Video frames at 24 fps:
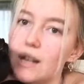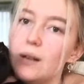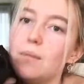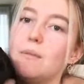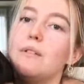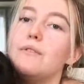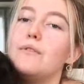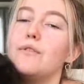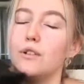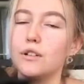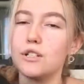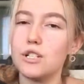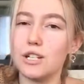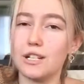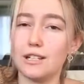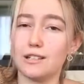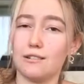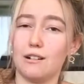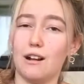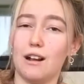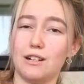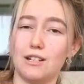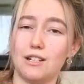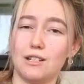Before she
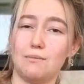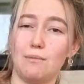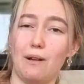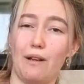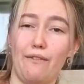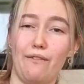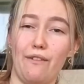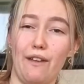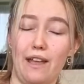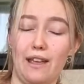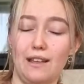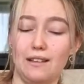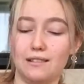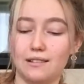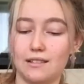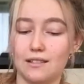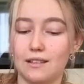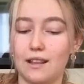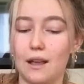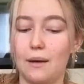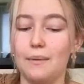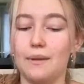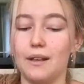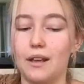scratches my face,
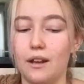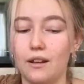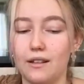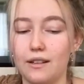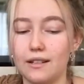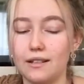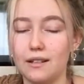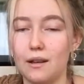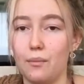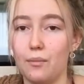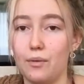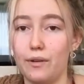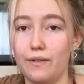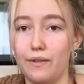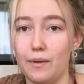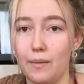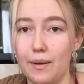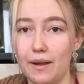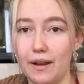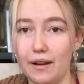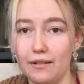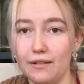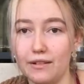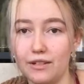there we go, that's her brief
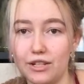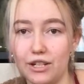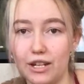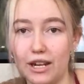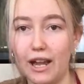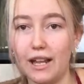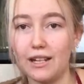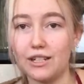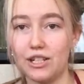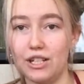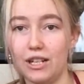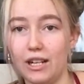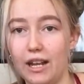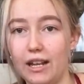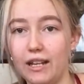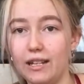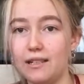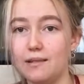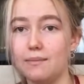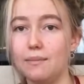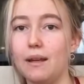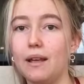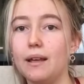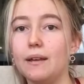appearance, she actually
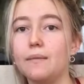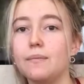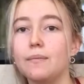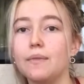hates me.